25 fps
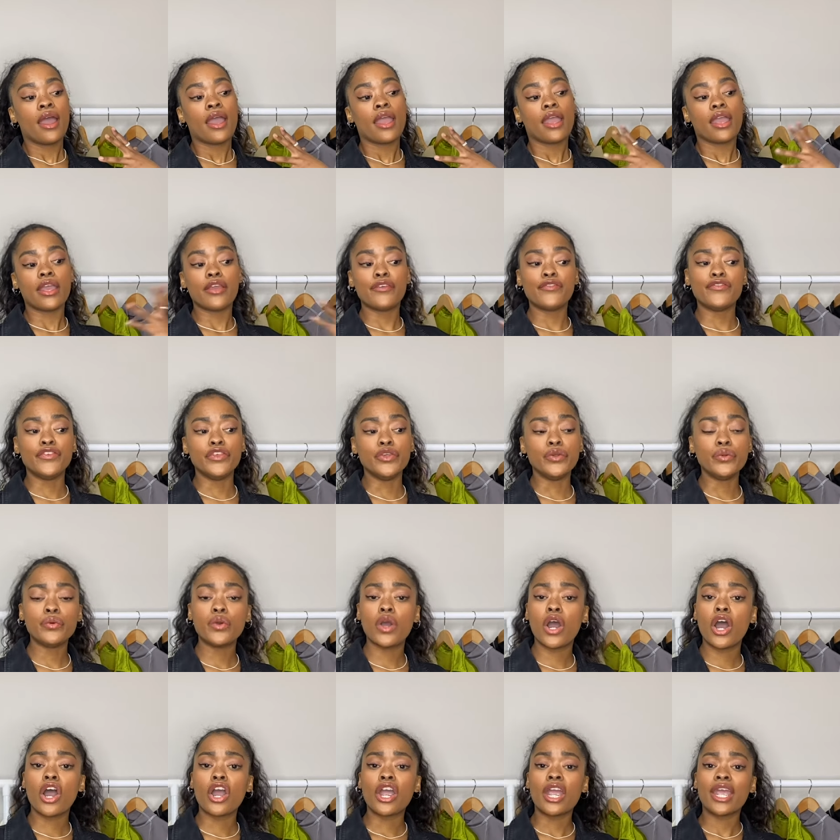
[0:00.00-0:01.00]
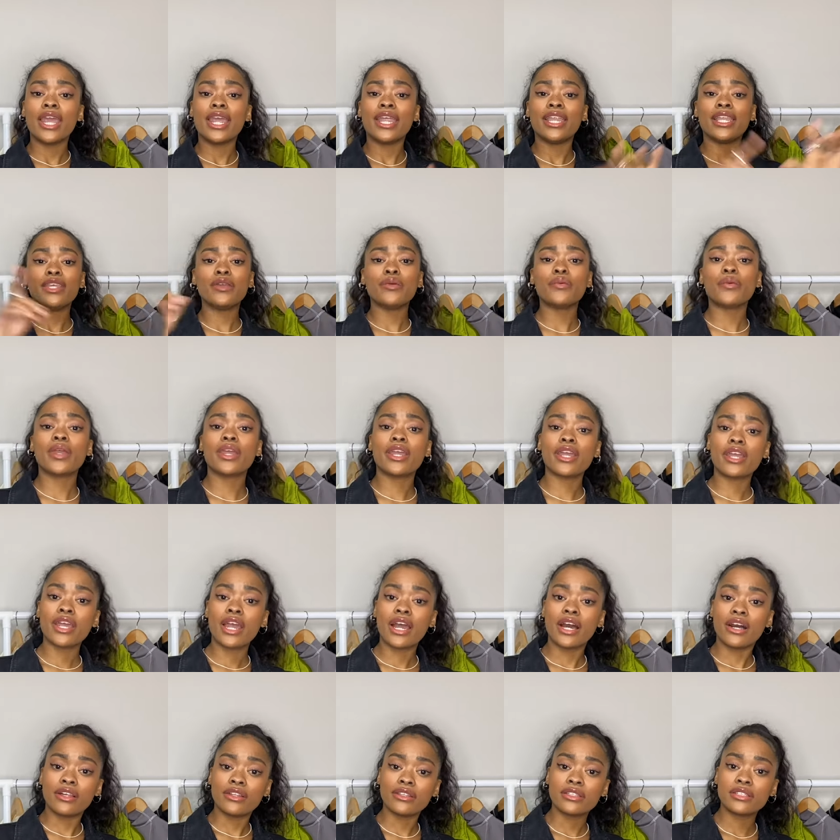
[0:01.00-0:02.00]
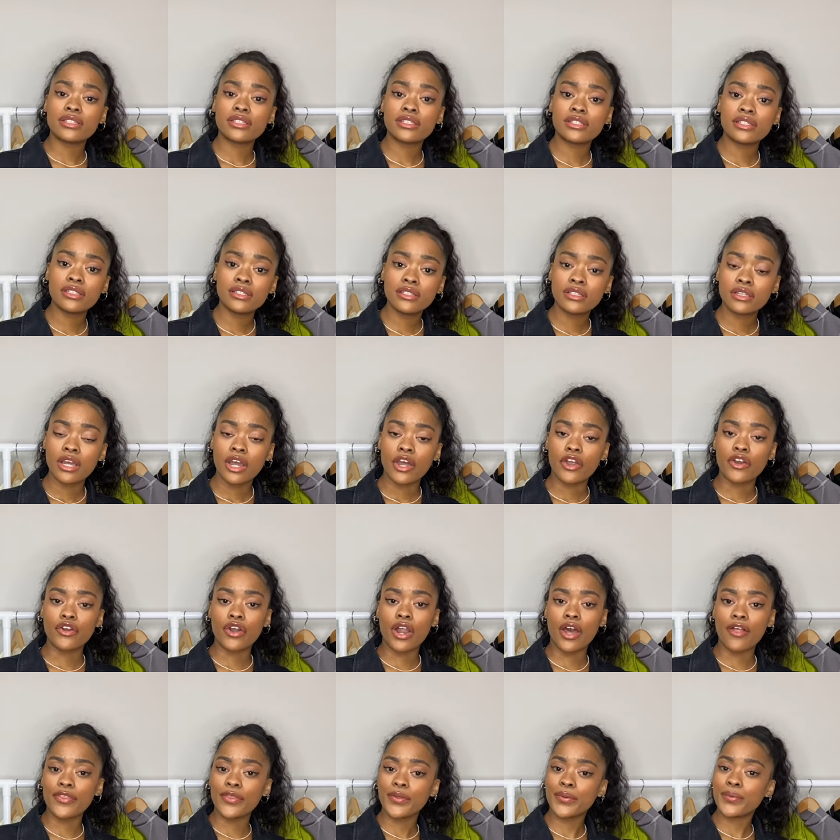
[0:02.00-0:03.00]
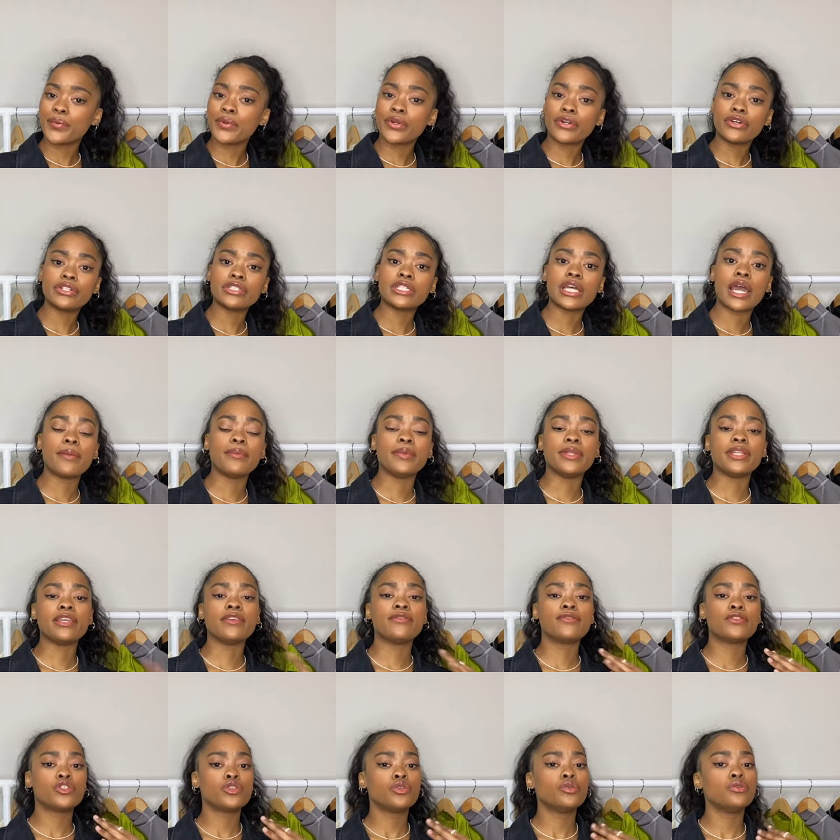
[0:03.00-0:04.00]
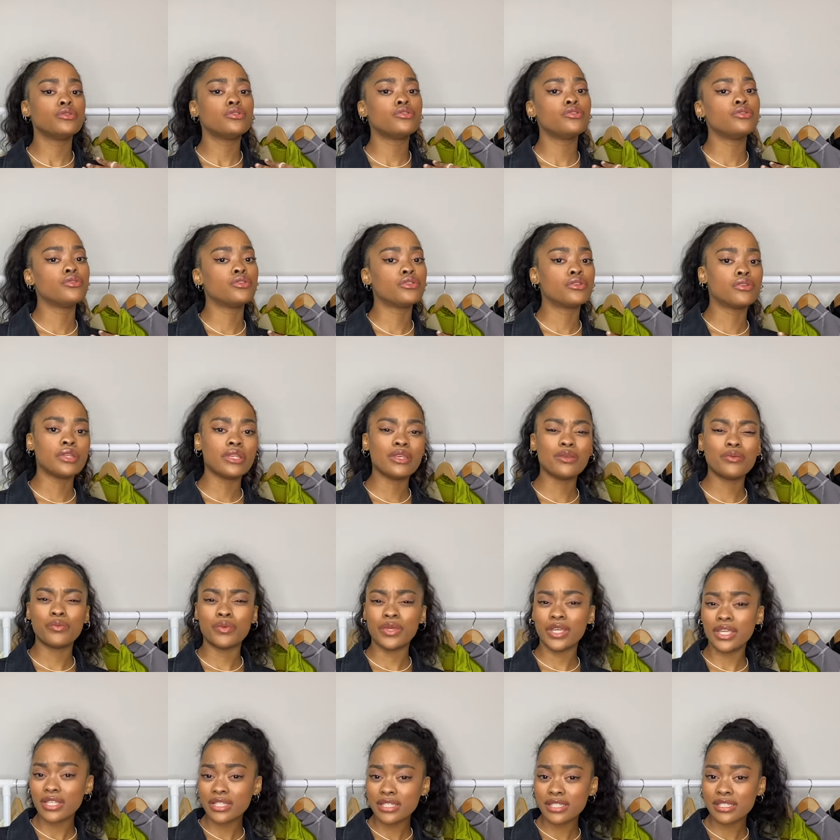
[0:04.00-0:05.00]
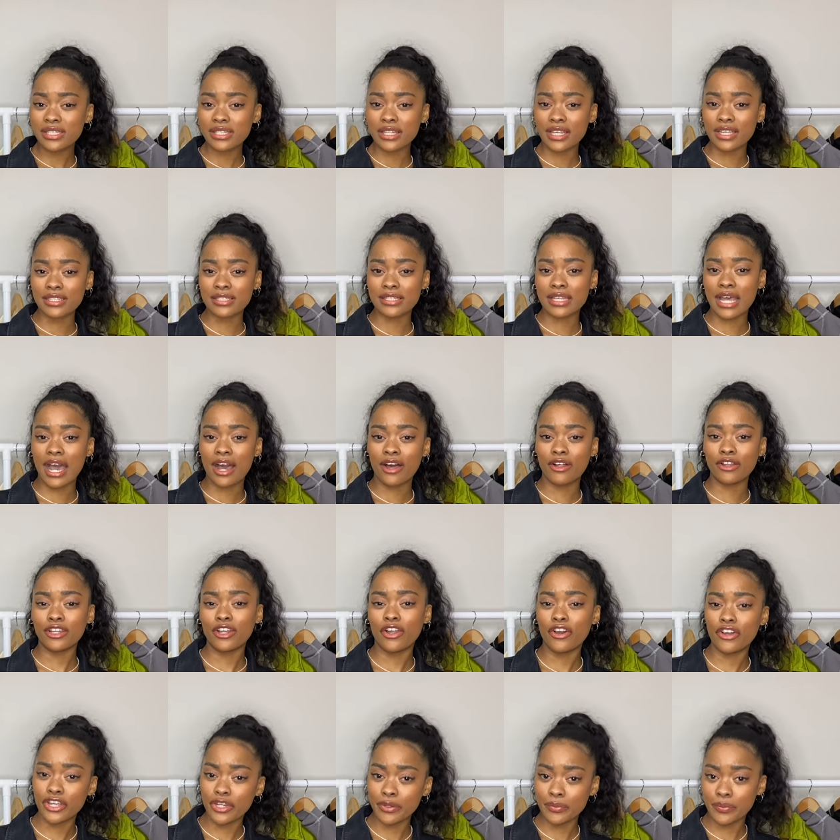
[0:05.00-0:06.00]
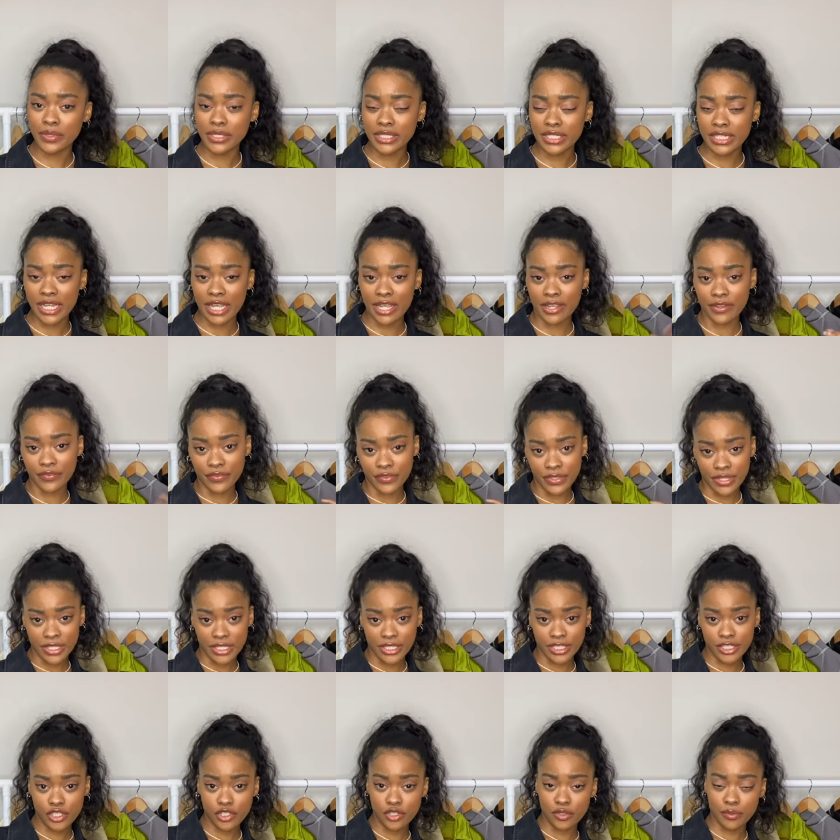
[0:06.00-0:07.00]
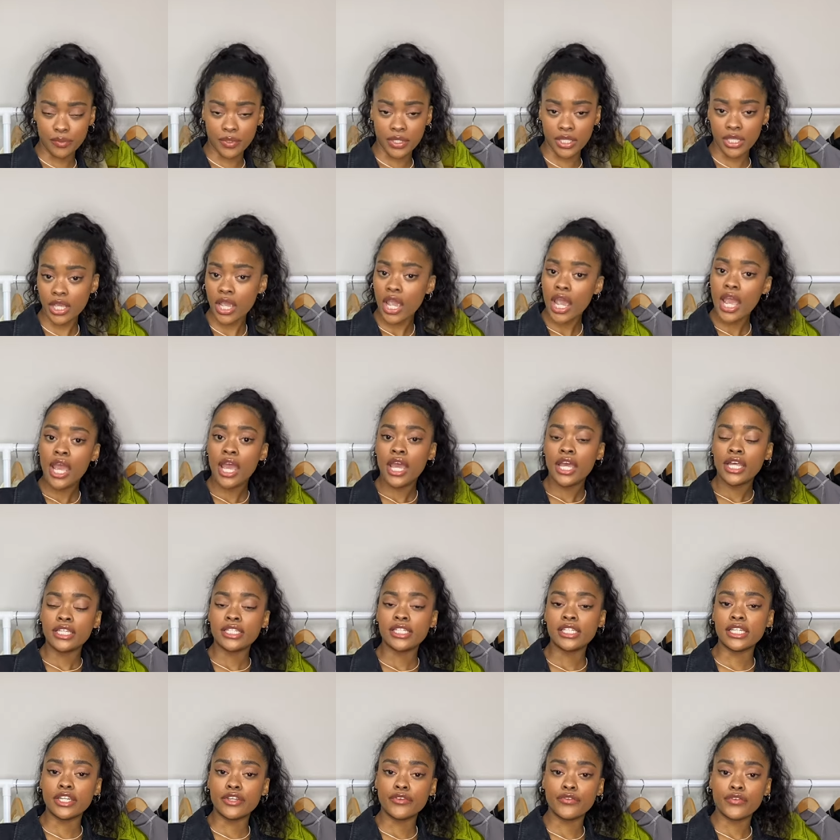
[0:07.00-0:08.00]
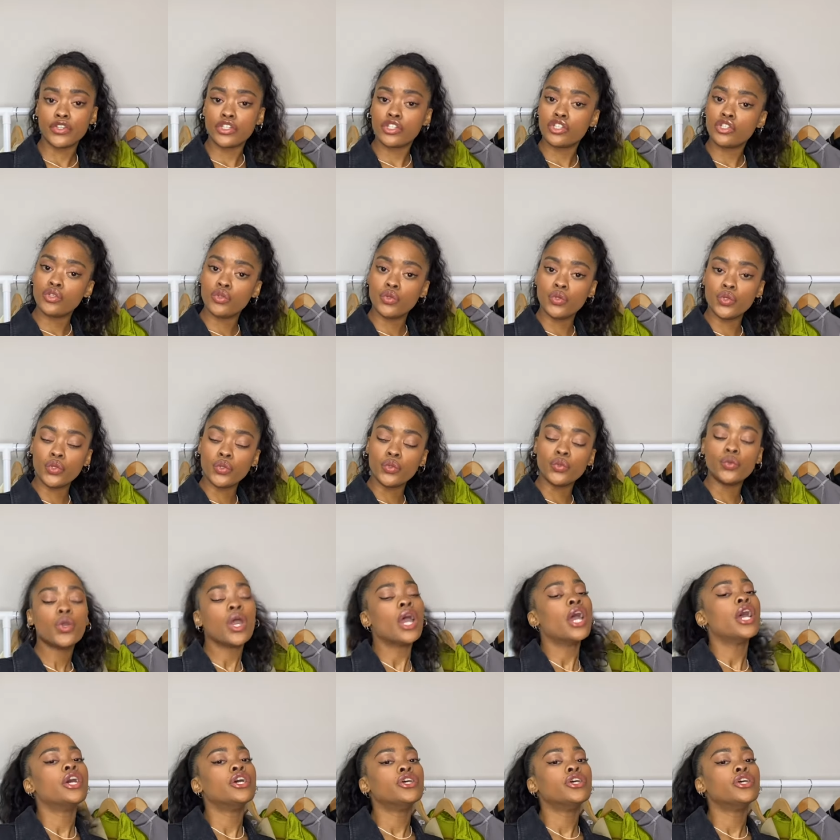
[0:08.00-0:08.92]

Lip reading: If you are anywhere else around the world, I believe 2 to 3 weeks is how long it would take for these to be delivered to you.